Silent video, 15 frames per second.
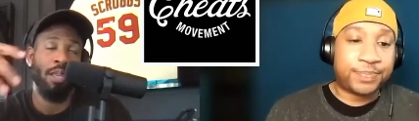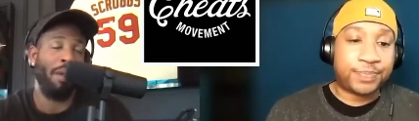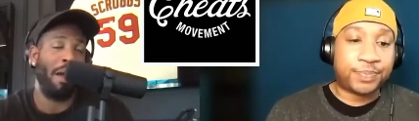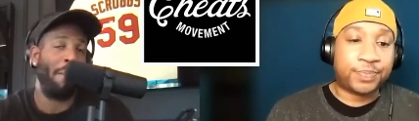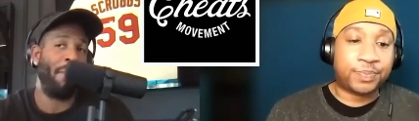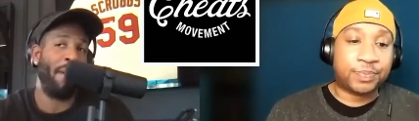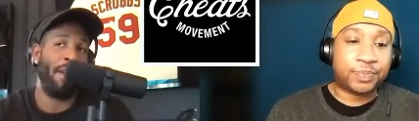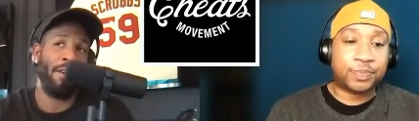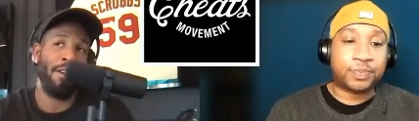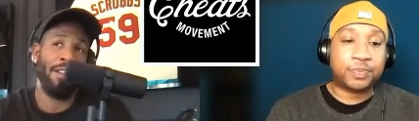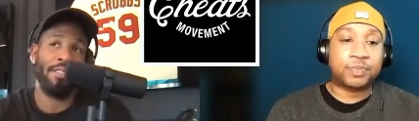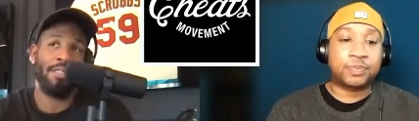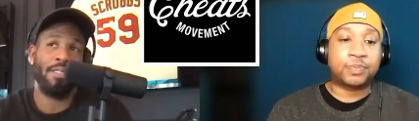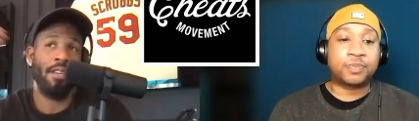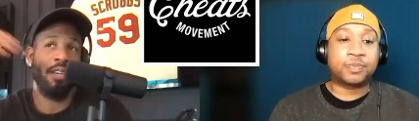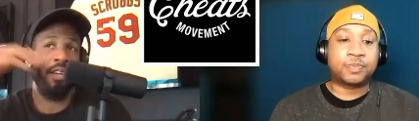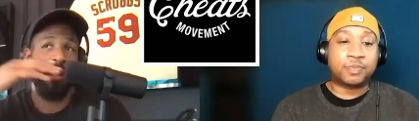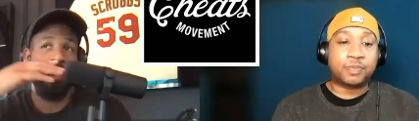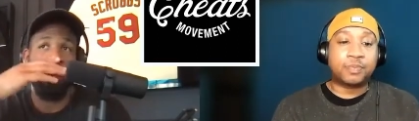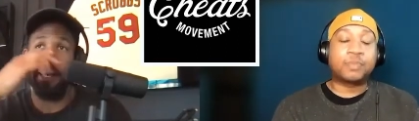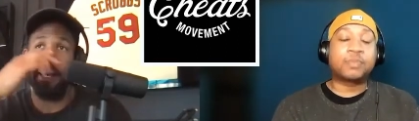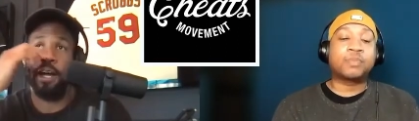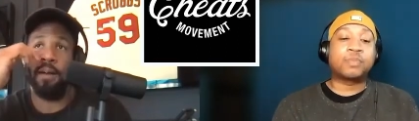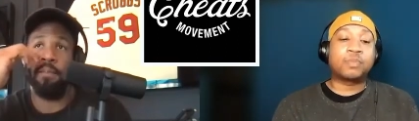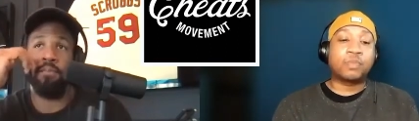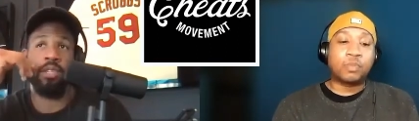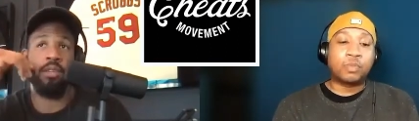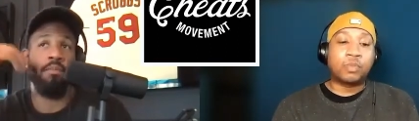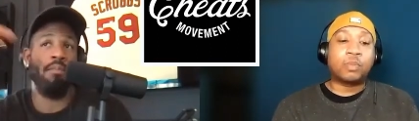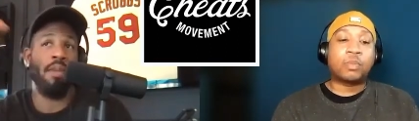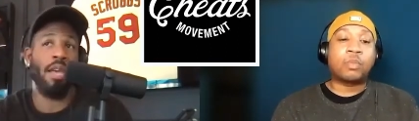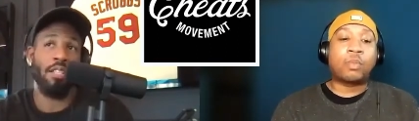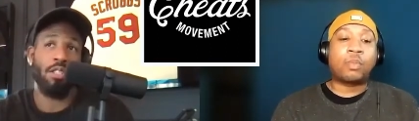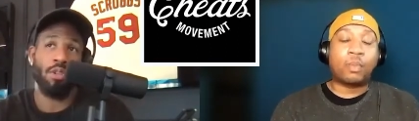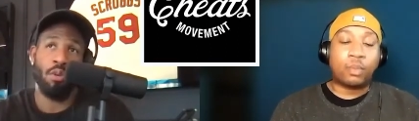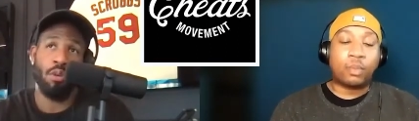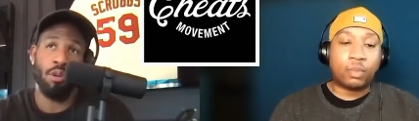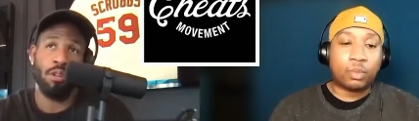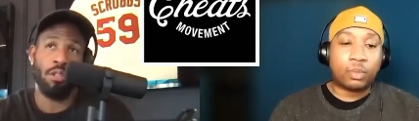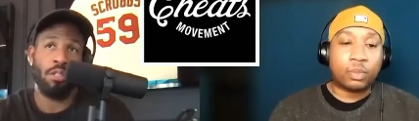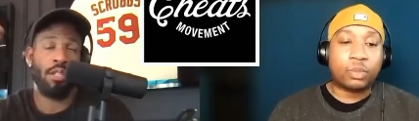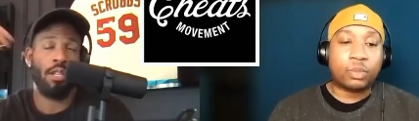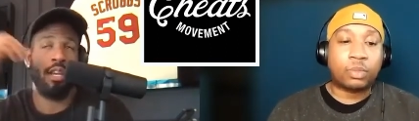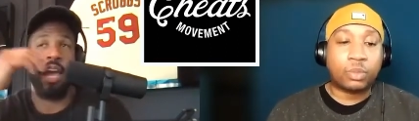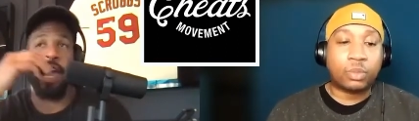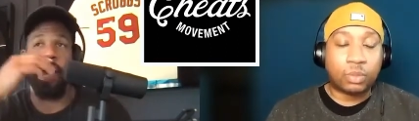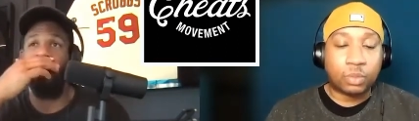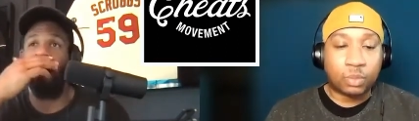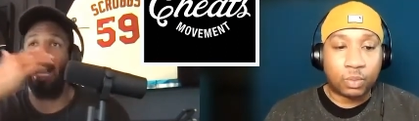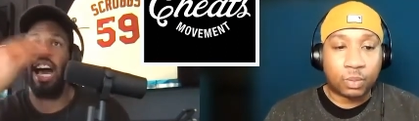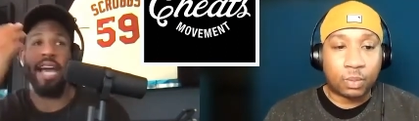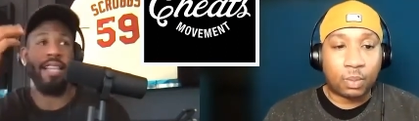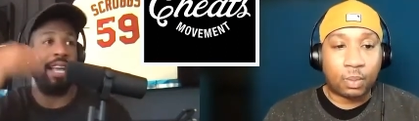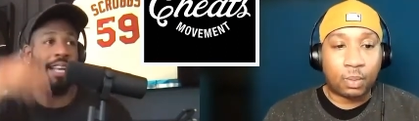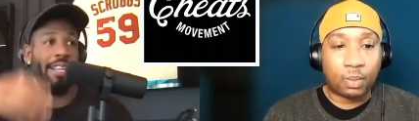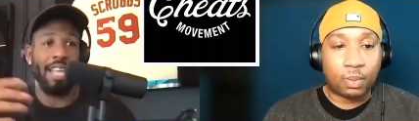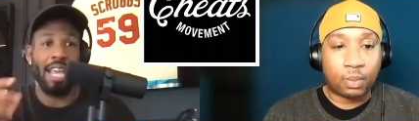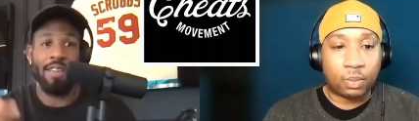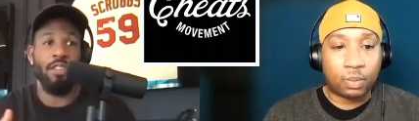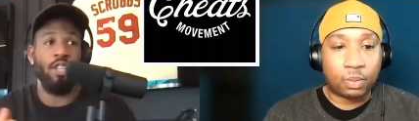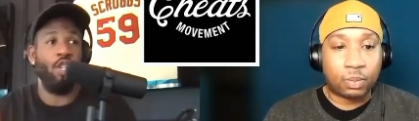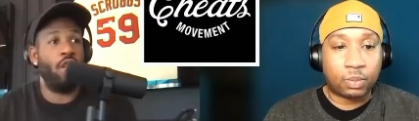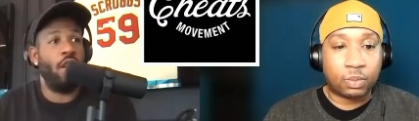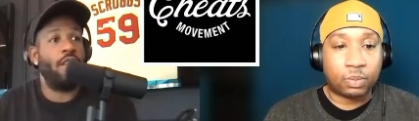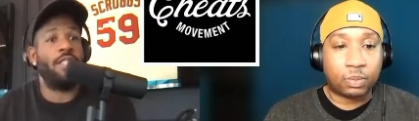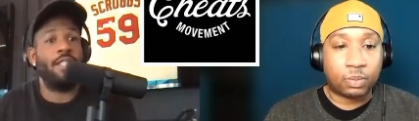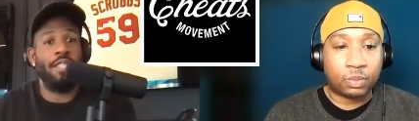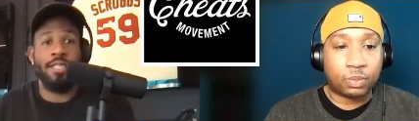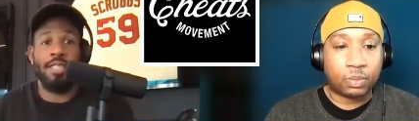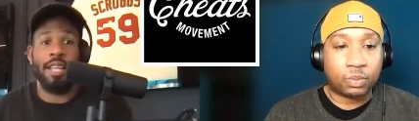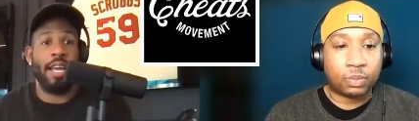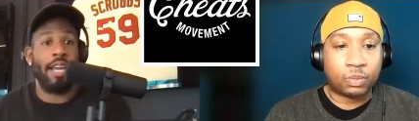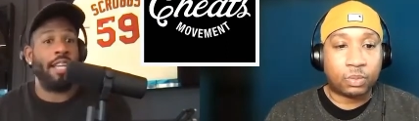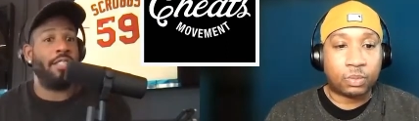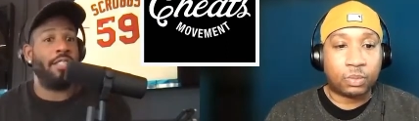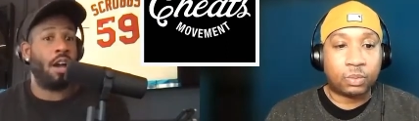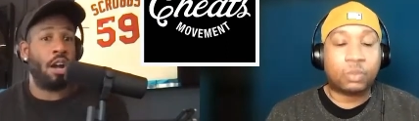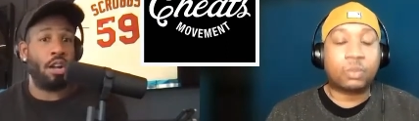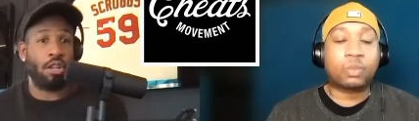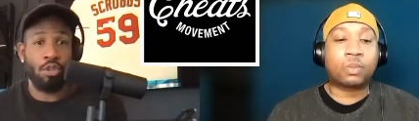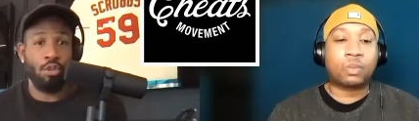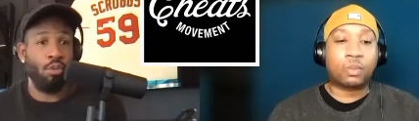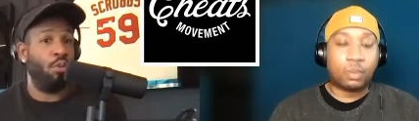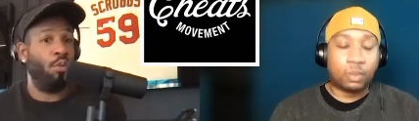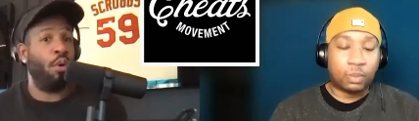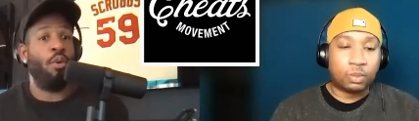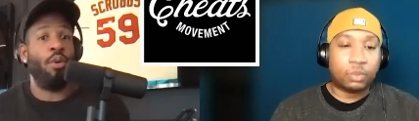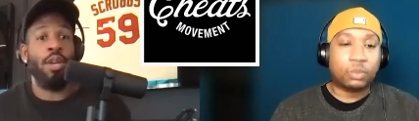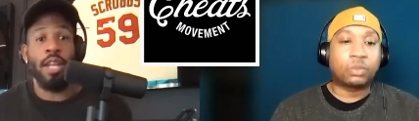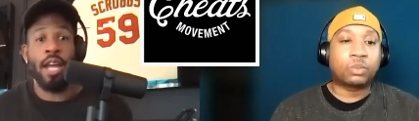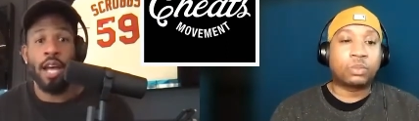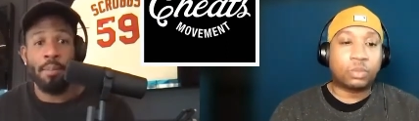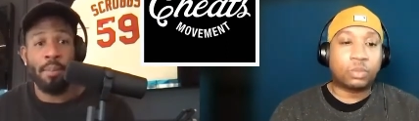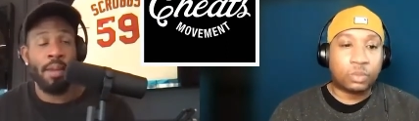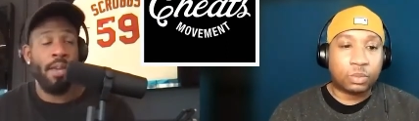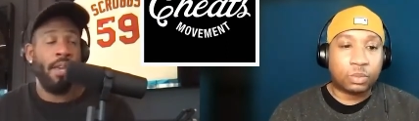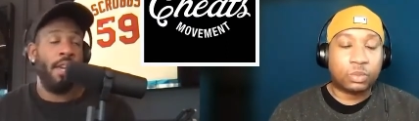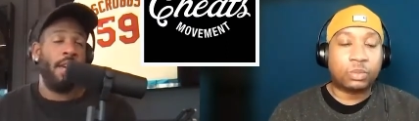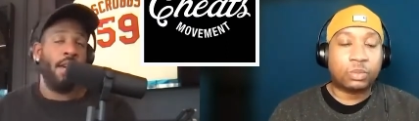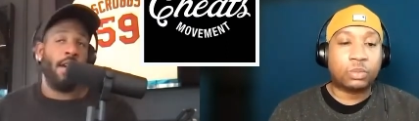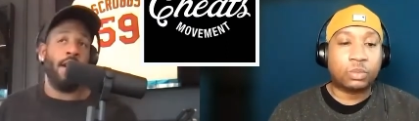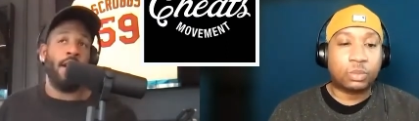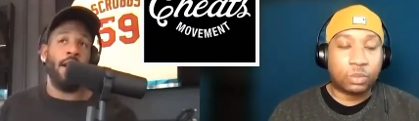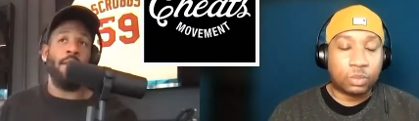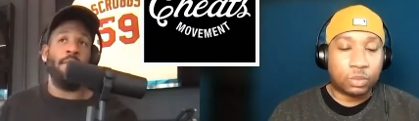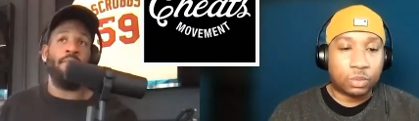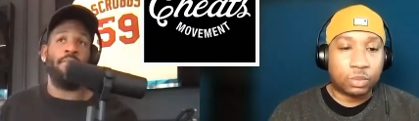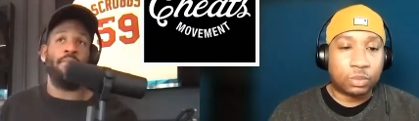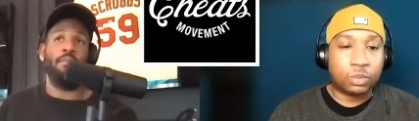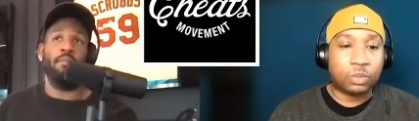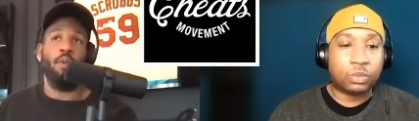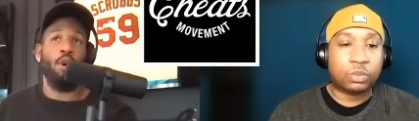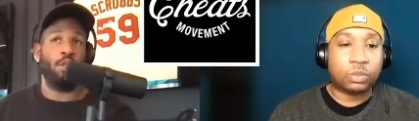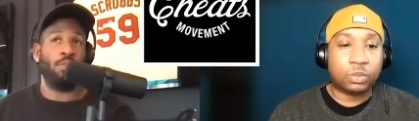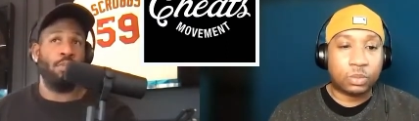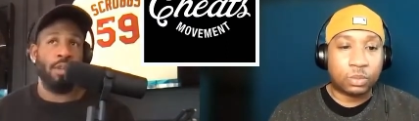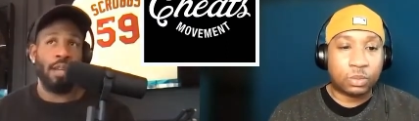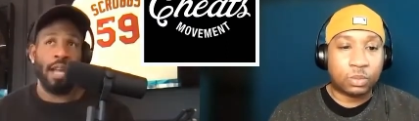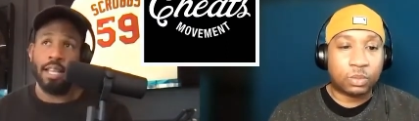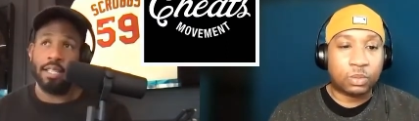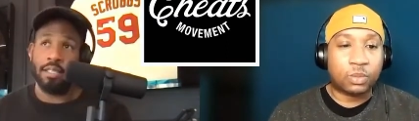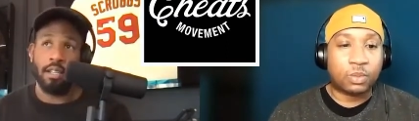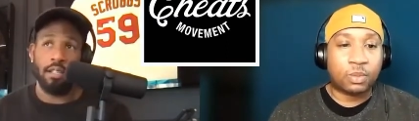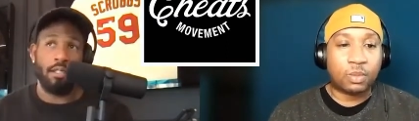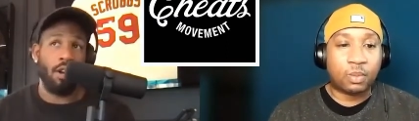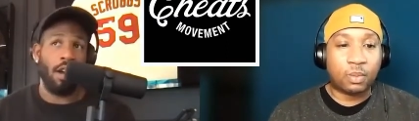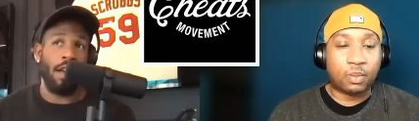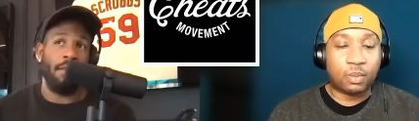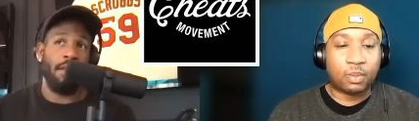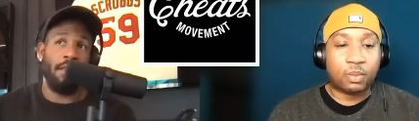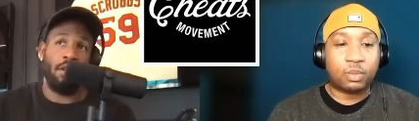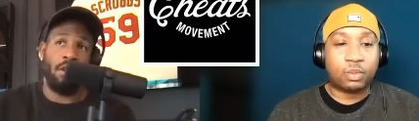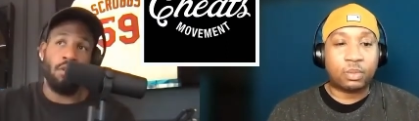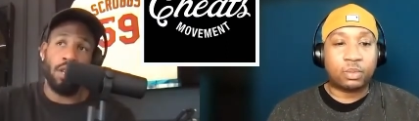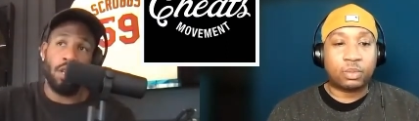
Speaker 1: my parents um, some mentors i had a guy like david justice that i could talk to growing up um, multiple guys. T- T- Tony